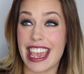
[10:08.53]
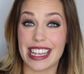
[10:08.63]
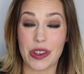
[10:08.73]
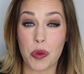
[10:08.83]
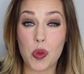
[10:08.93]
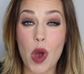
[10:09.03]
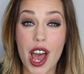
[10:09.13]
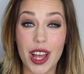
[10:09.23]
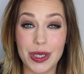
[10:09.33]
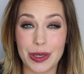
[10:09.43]
It's a
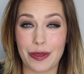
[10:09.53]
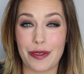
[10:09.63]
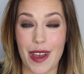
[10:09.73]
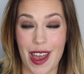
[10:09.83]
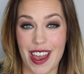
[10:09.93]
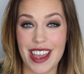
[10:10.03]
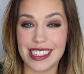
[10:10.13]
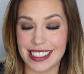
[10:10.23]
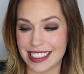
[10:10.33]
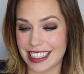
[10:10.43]
world
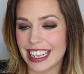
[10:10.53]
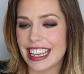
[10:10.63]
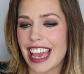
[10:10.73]
first,